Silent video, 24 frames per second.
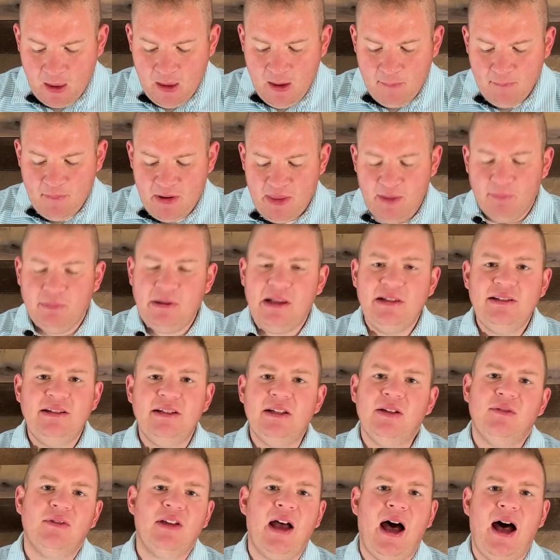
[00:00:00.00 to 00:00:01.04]
May the
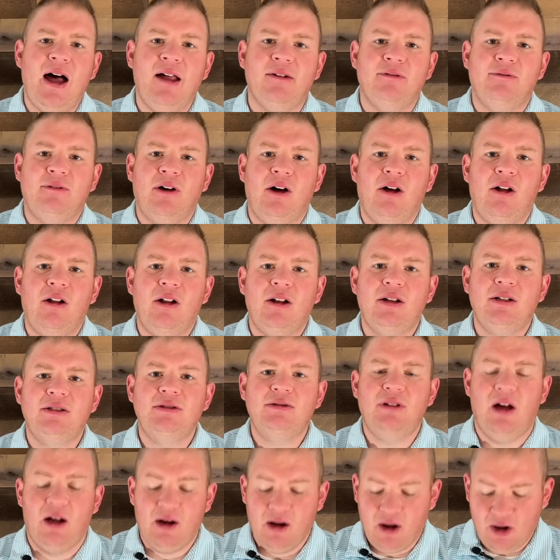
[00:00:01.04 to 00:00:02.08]
blessing of God
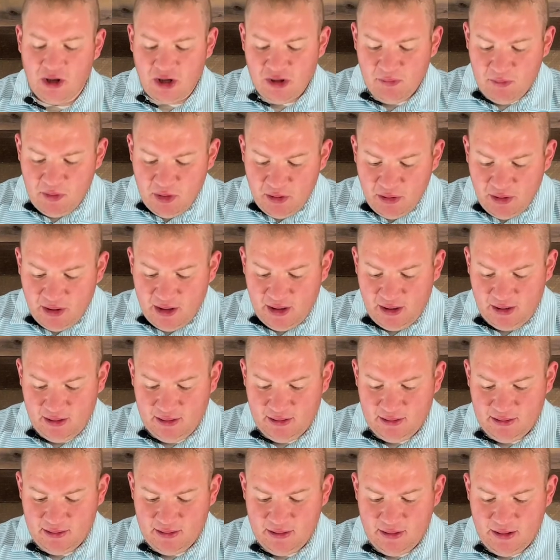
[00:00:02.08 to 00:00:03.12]
fall on our community.
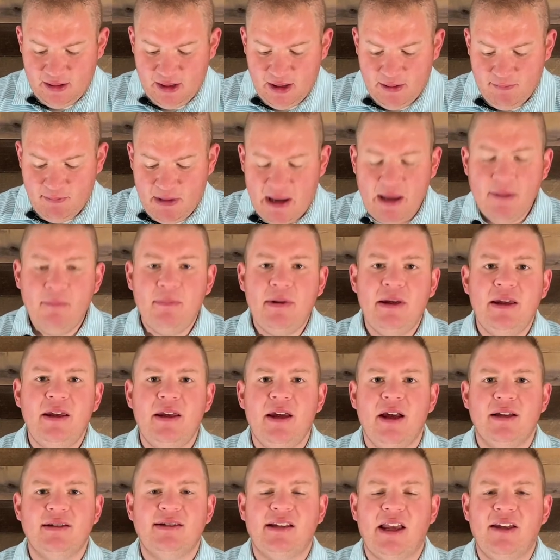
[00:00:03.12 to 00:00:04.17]
May it be
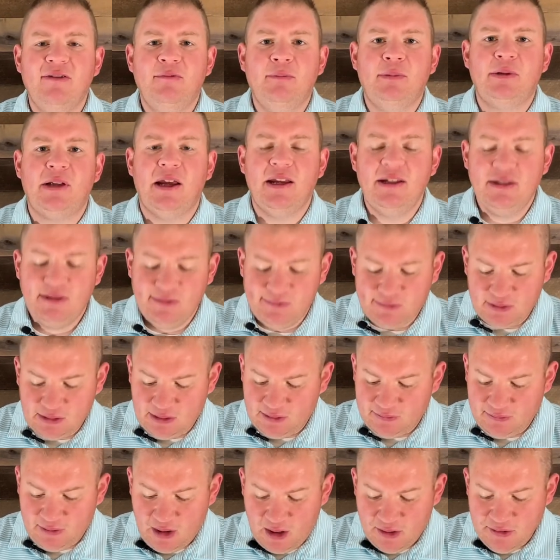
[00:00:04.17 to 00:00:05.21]
a safe place full
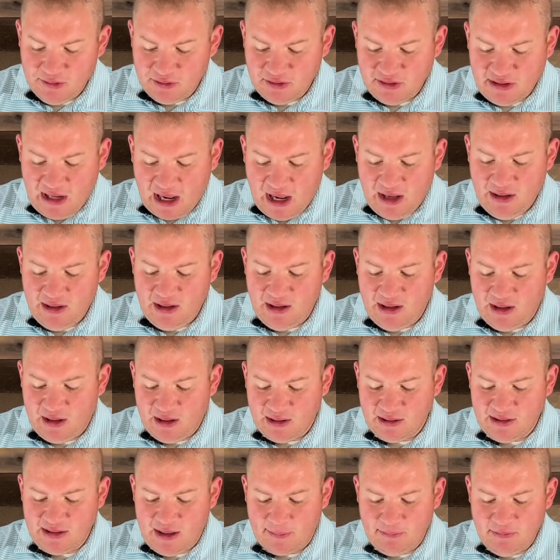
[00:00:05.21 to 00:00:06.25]
of understanding and
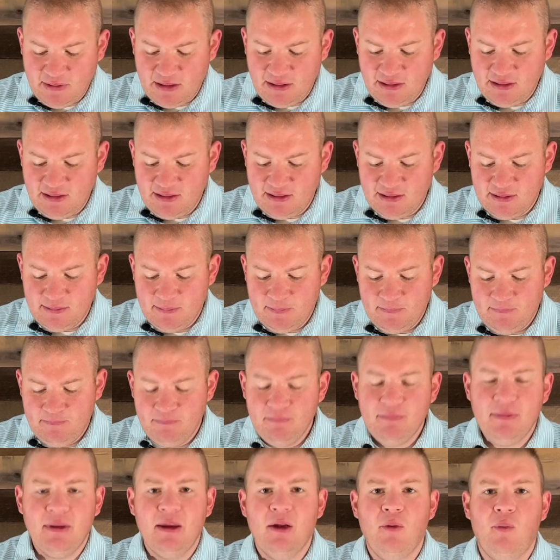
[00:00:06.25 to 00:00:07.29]
acceptance
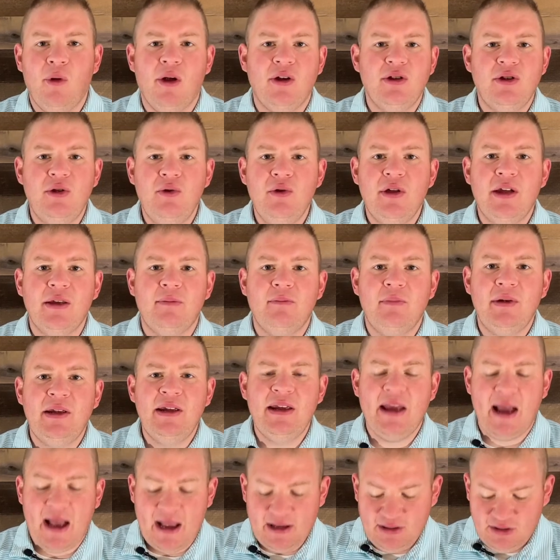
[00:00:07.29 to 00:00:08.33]
where you can
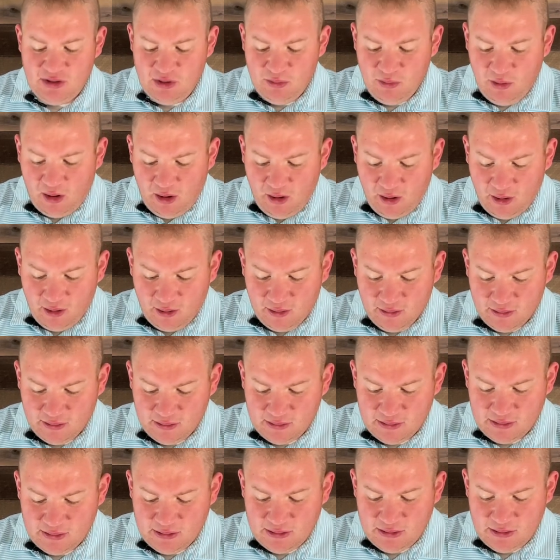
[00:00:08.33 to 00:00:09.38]
be as you are,
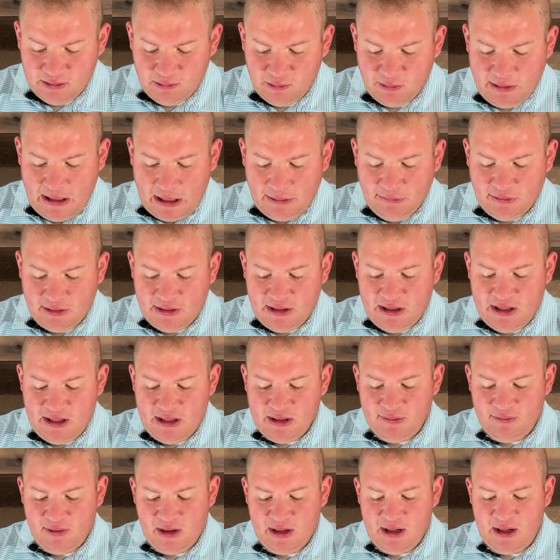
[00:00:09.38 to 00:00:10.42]
without the need
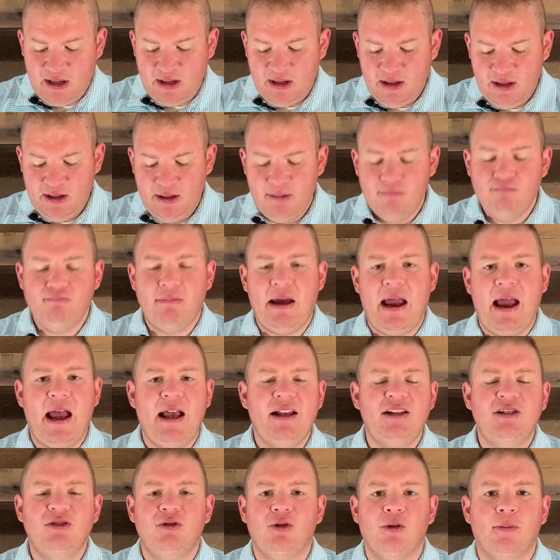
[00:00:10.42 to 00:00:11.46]
of any
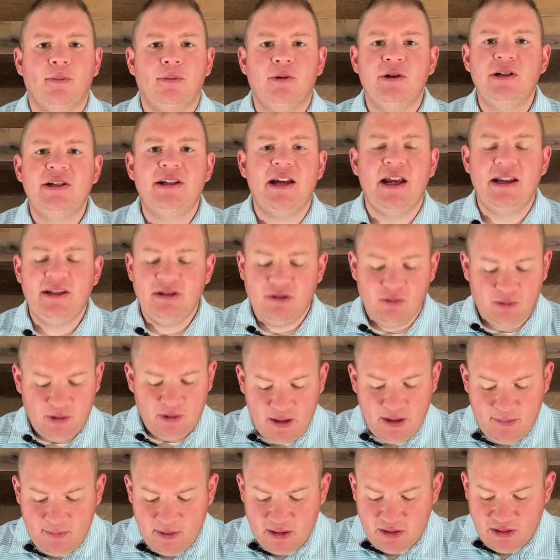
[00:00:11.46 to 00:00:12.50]
mask or pretense or
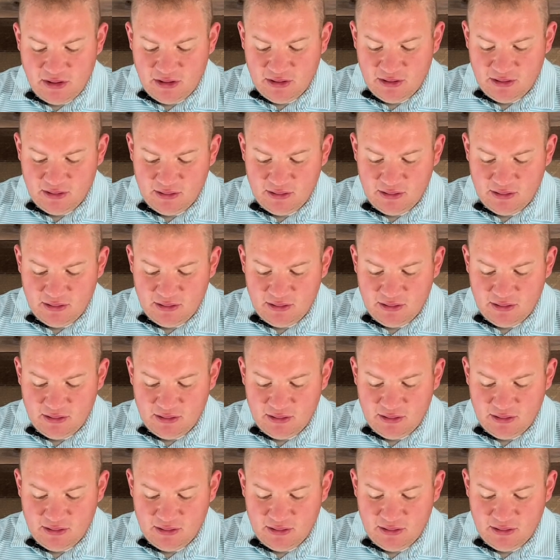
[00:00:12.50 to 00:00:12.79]
image.